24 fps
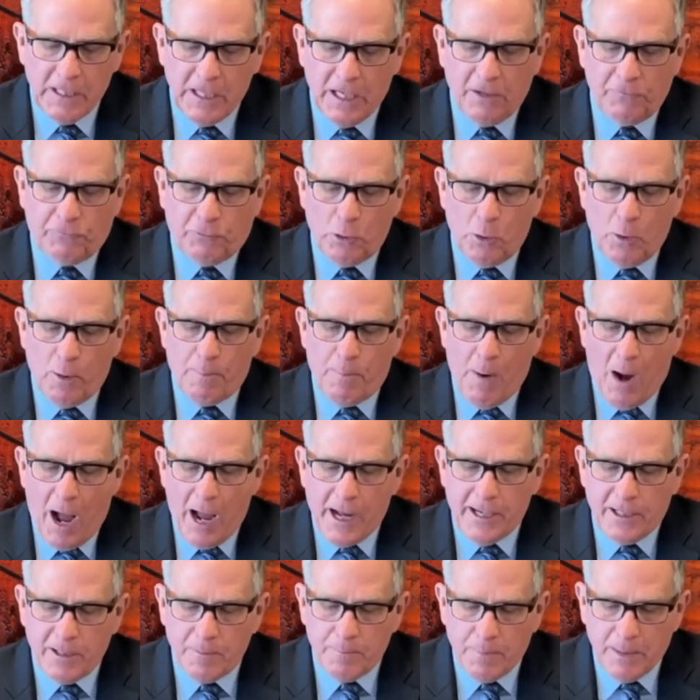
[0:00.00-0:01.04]
If you
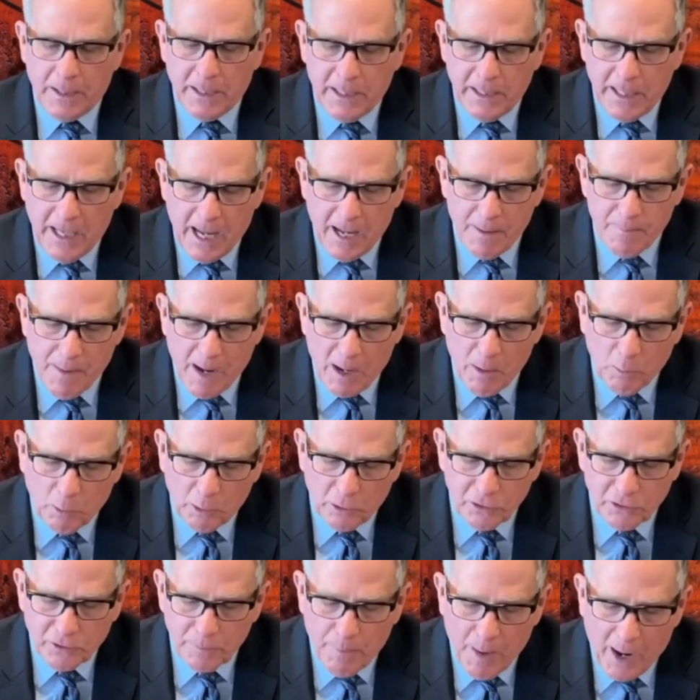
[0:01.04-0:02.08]
abide in me and my
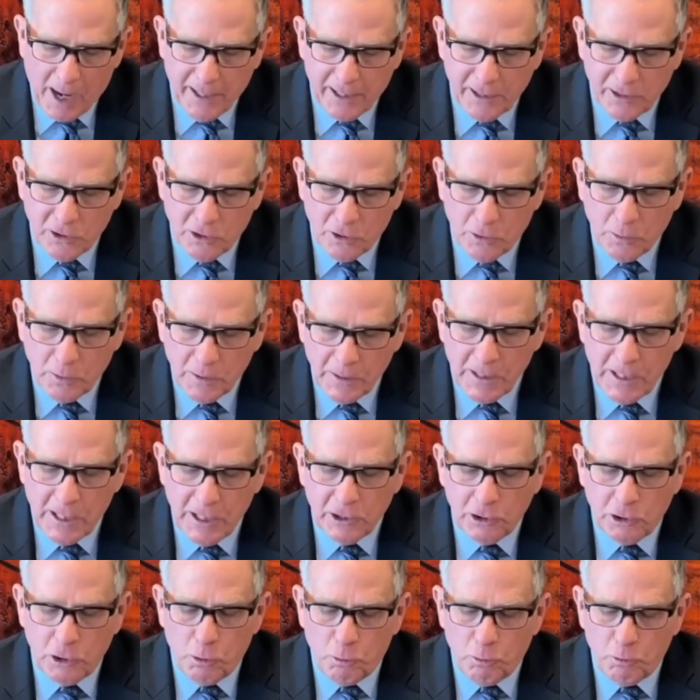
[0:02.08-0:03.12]
words abide in you,
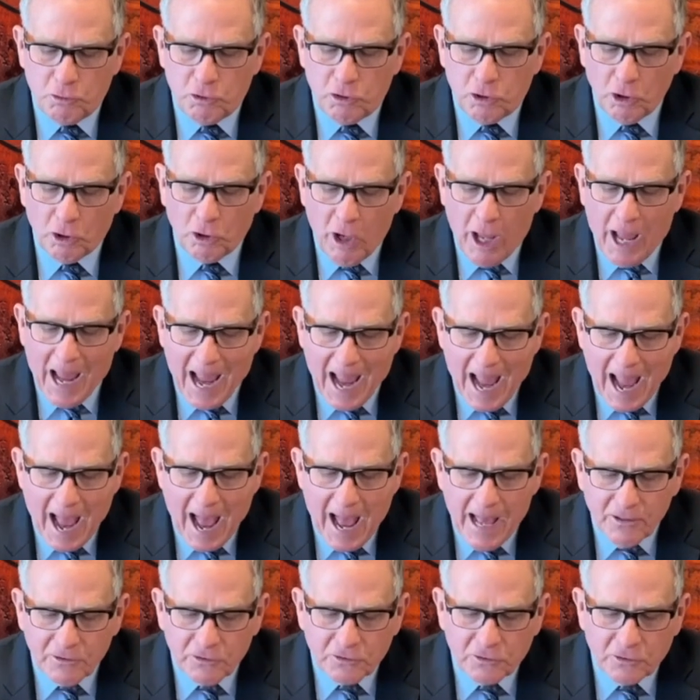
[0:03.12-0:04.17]
you shall
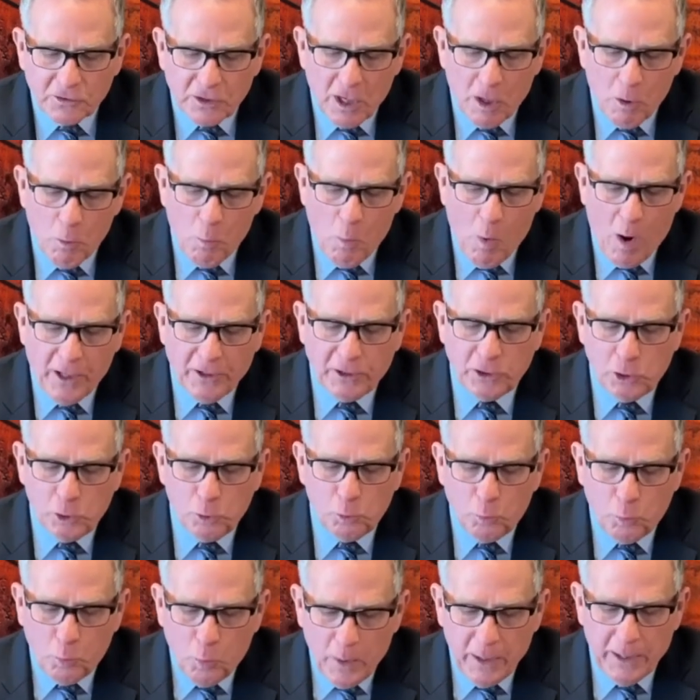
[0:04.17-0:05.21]
ask what
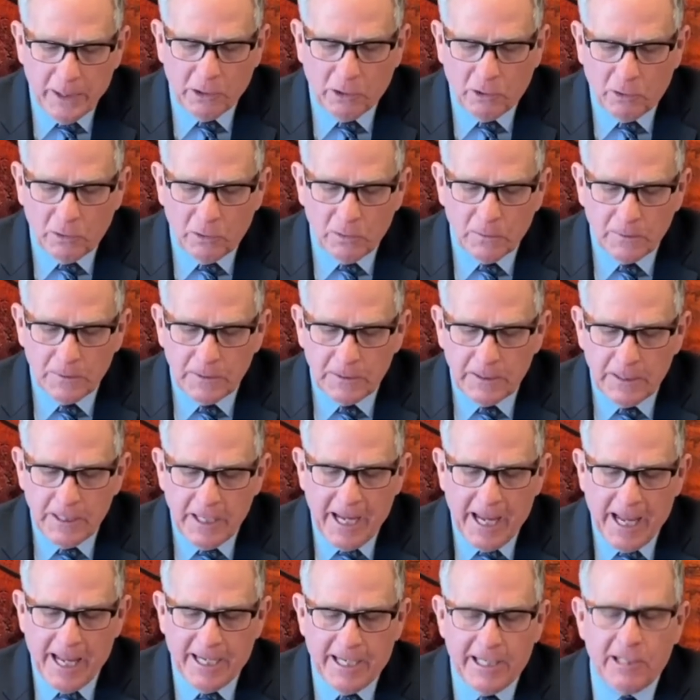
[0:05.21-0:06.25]
you will,
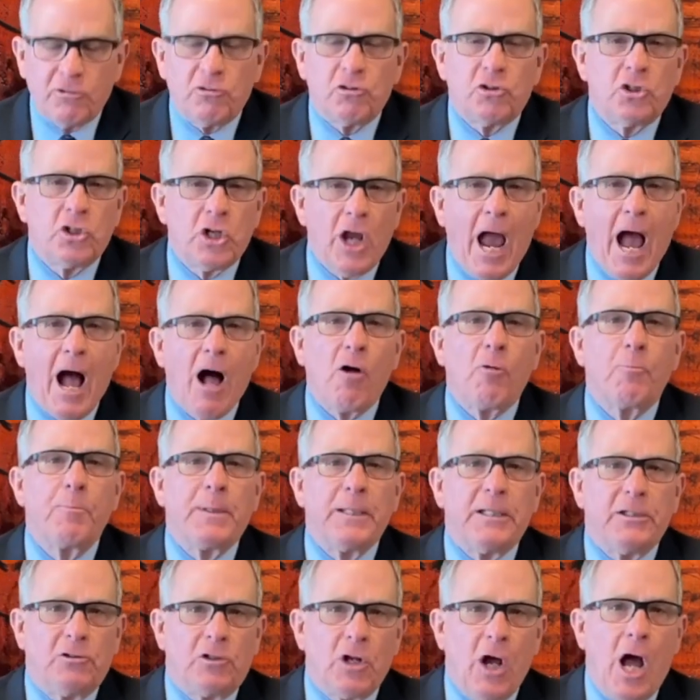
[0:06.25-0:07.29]
and it shall
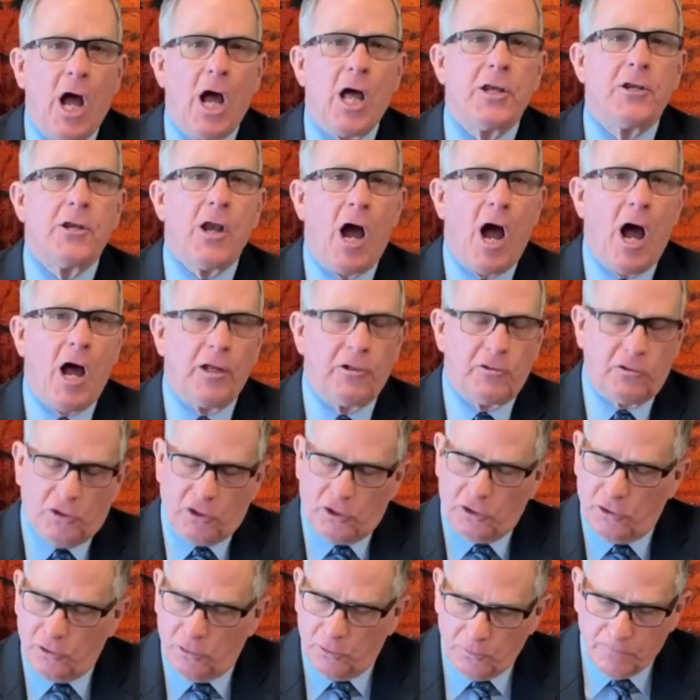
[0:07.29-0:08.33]
be done
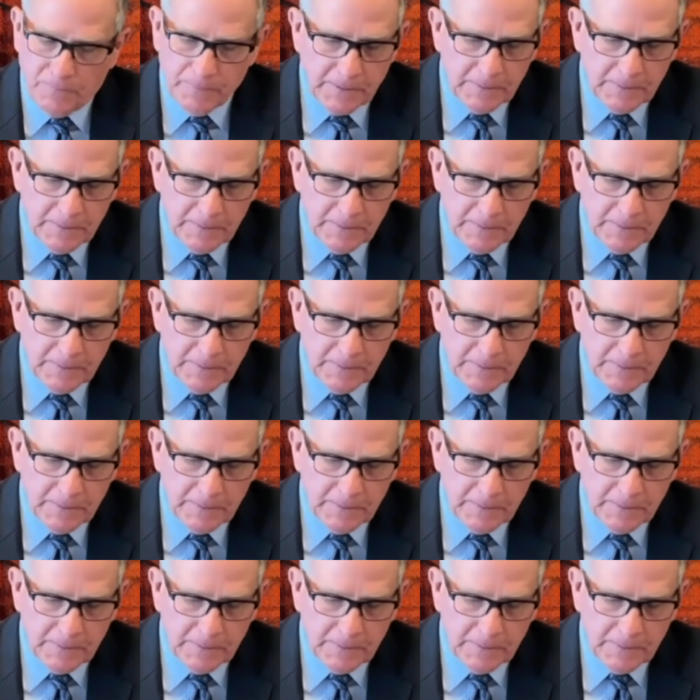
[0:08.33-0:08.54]
unto you.